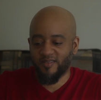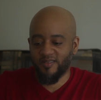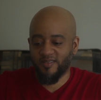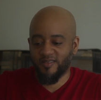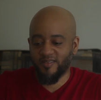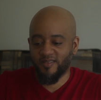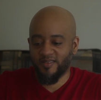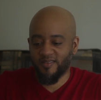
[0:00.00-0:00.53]

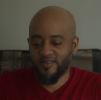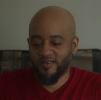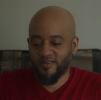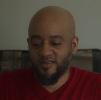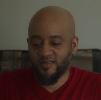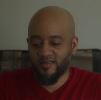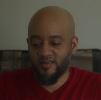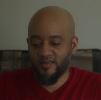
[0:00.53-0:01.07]

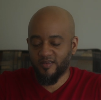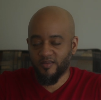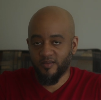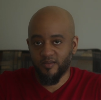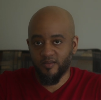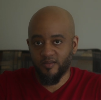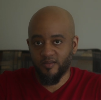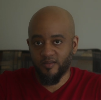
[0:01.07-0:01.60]

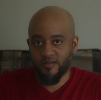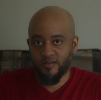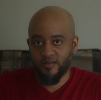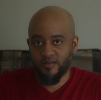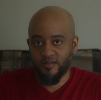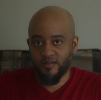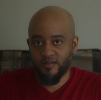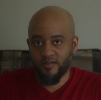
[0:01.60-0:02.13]

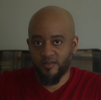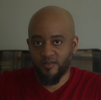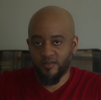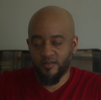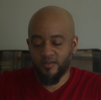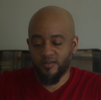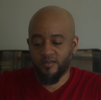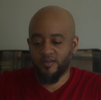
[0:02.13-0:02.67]
Nobody speaks.